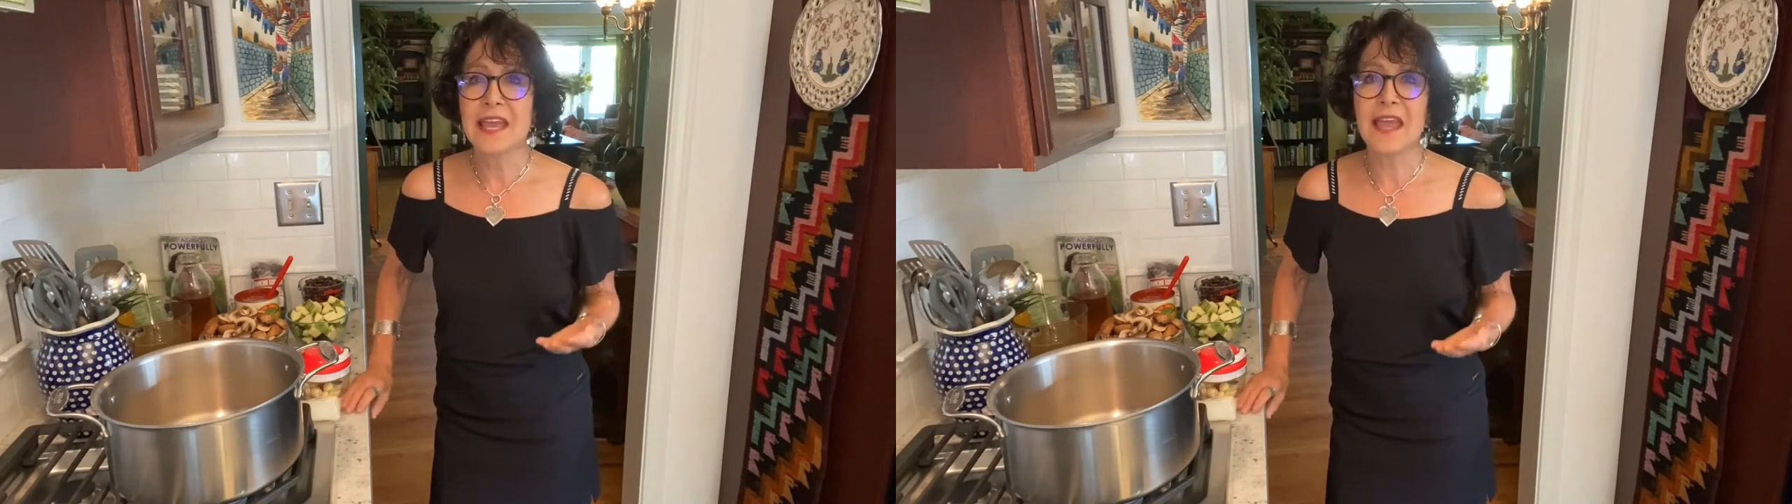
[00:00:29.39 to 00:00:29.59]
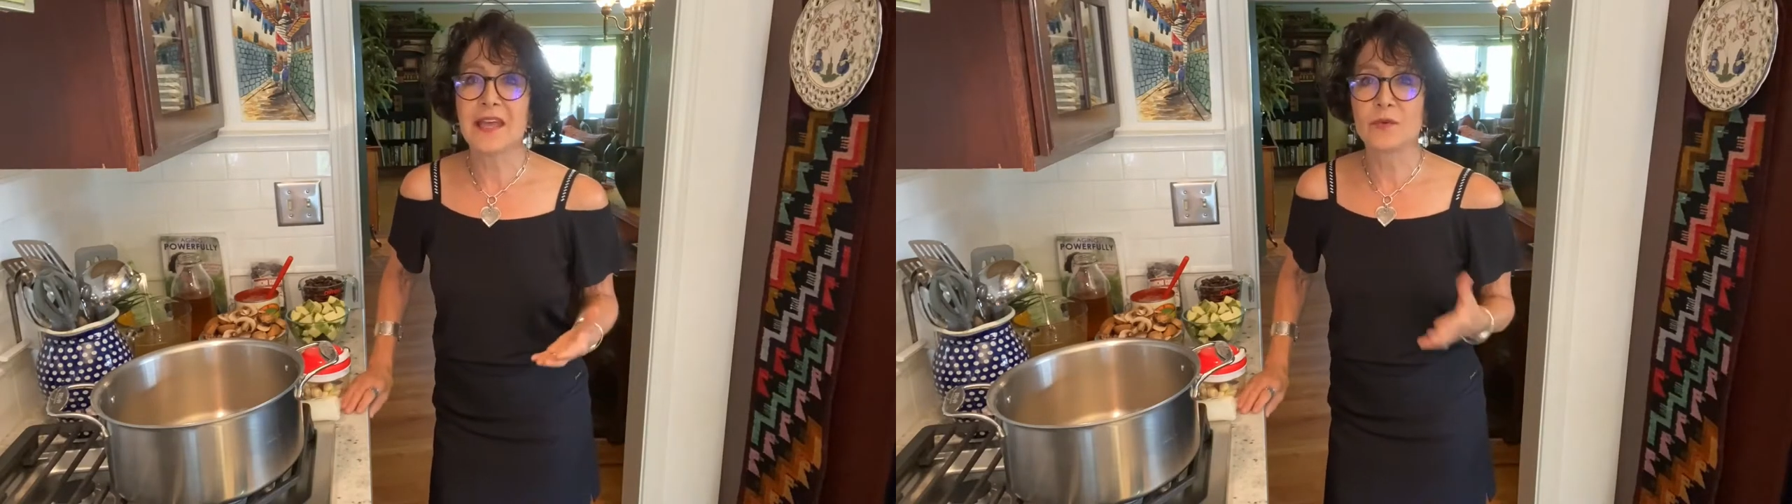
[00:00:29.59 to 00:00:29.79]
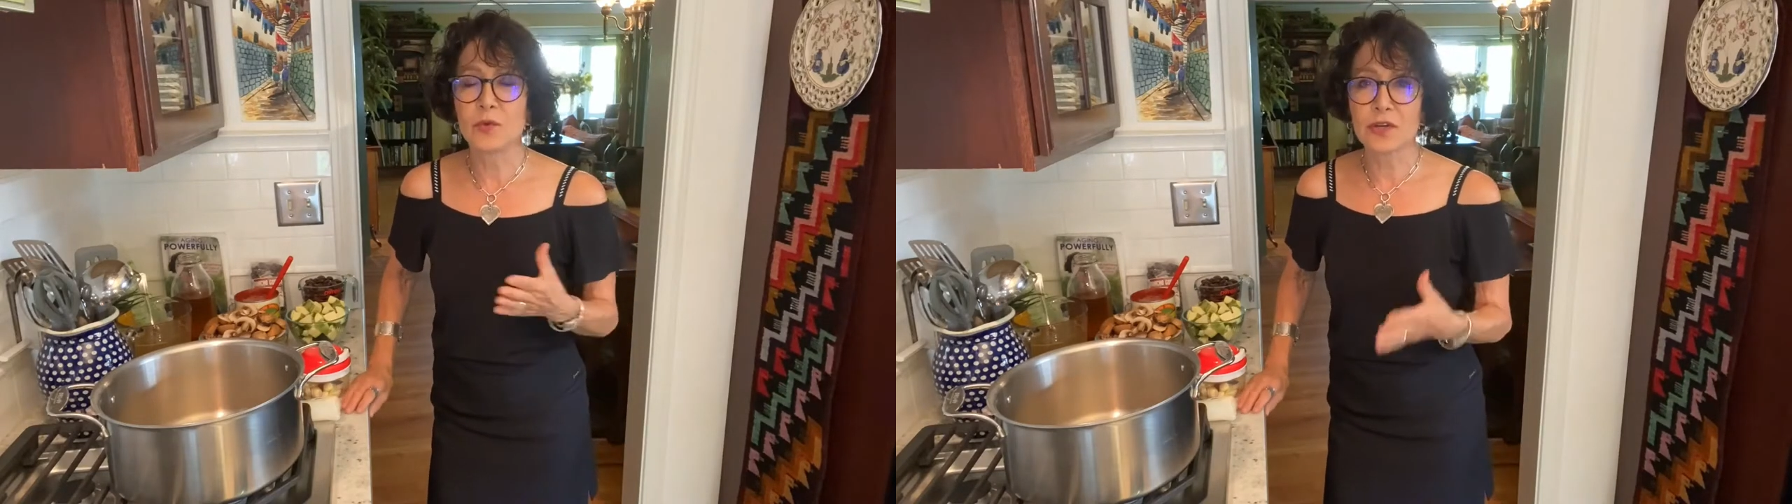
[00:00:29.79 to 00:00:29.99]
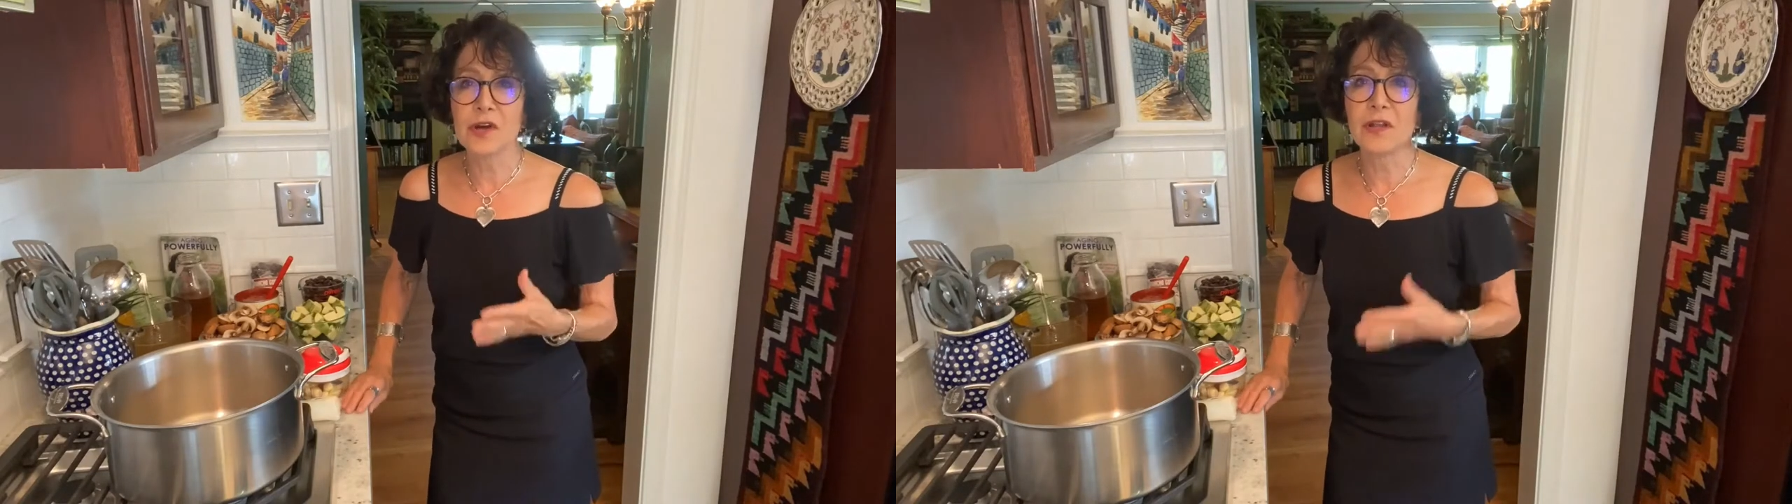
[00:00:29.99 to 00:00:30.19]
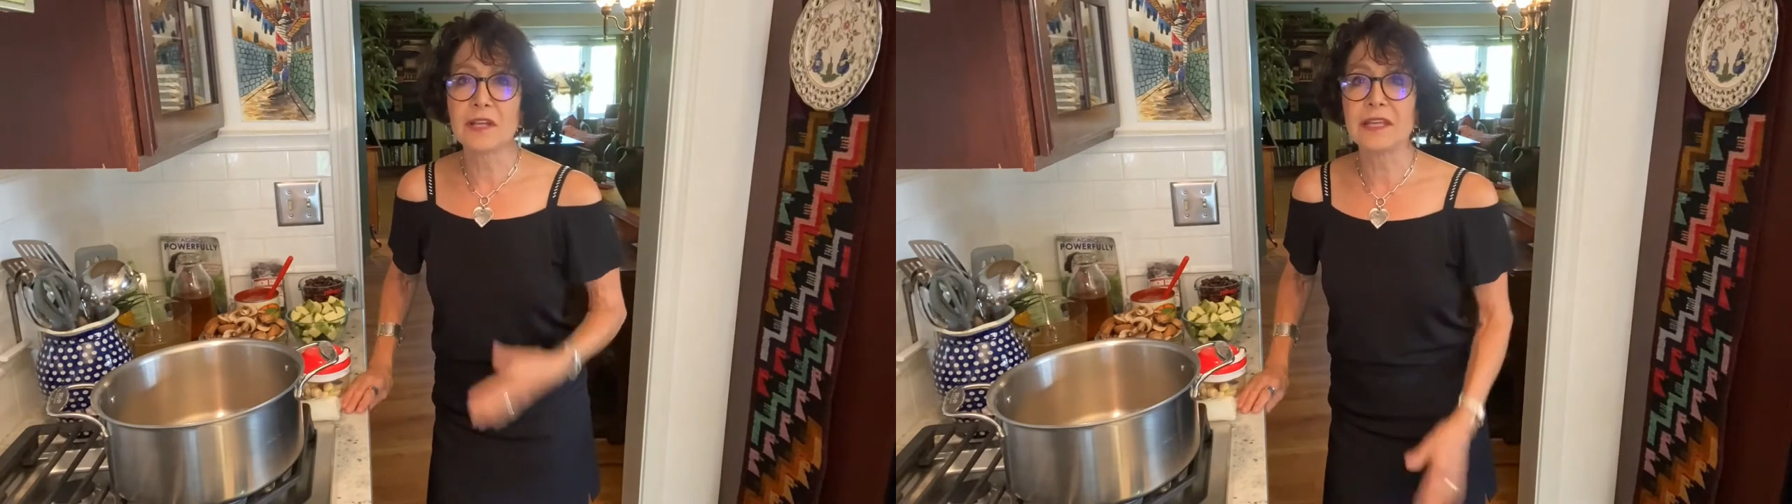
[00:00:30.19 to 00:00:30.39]
and we're
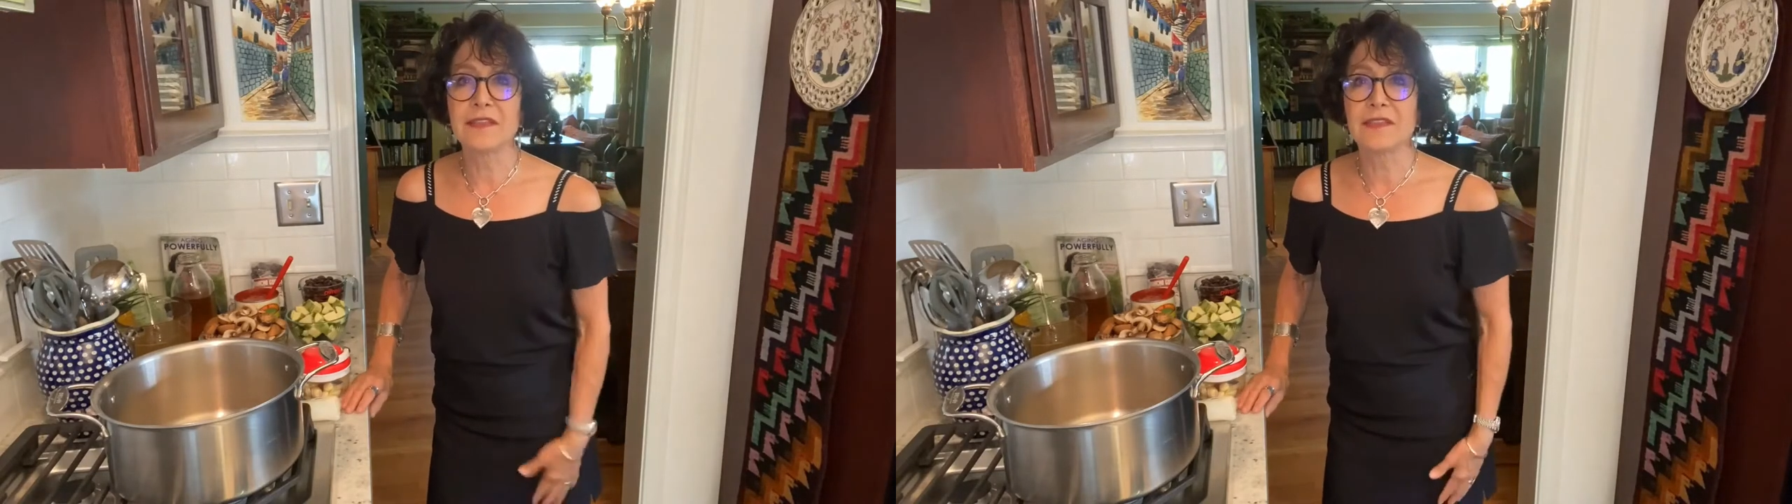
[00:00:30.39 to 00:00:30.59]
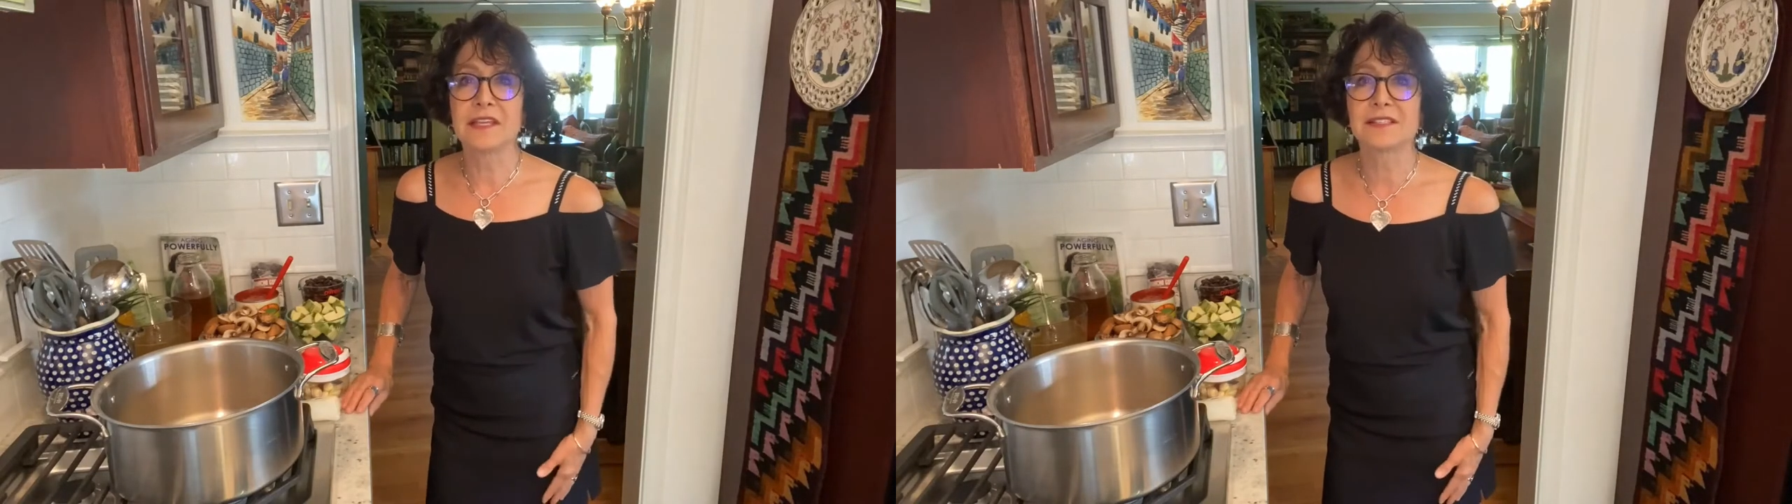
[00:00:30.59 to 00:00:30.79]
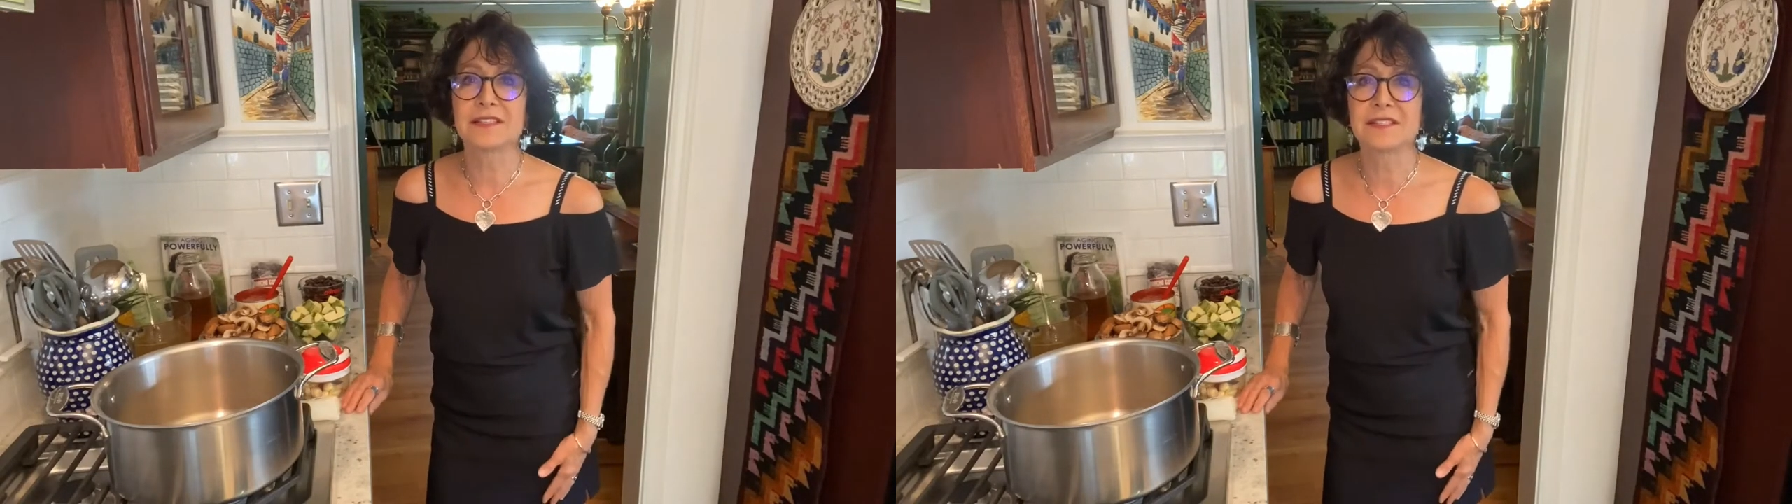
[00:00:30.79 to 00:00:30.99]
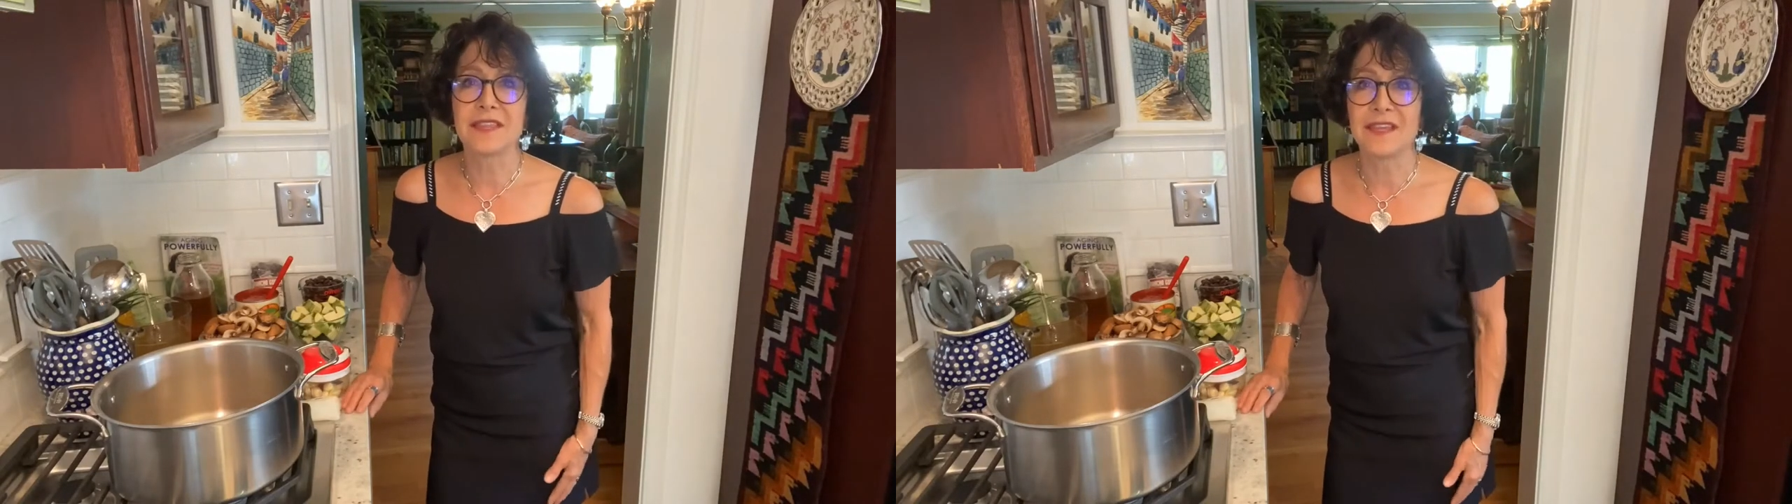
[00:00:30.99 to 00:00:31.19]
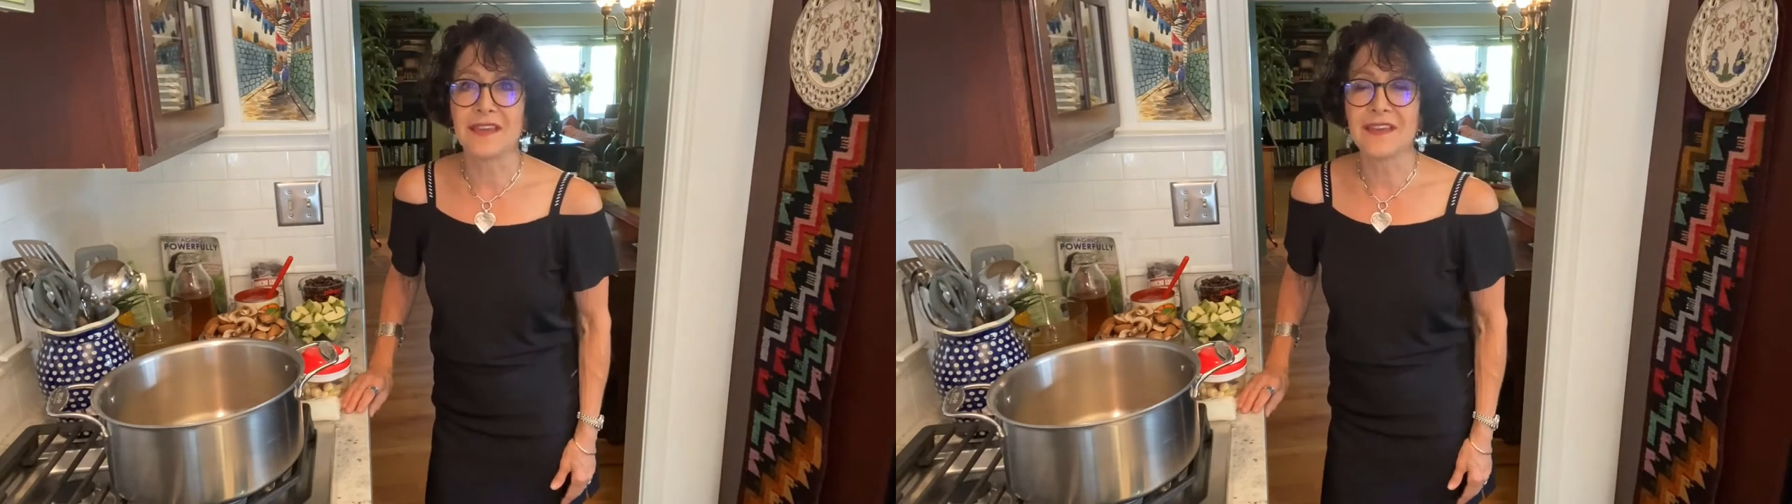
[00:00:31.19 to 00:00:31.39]
calling this
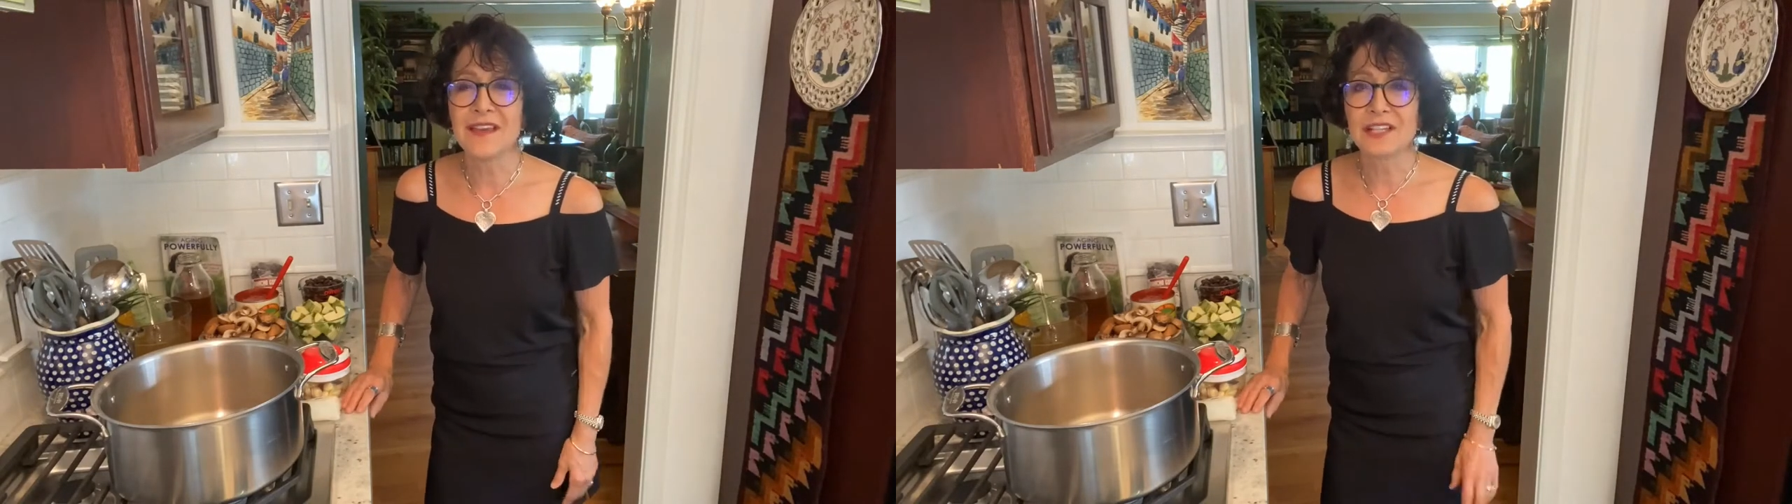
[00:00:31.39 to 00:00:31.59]
the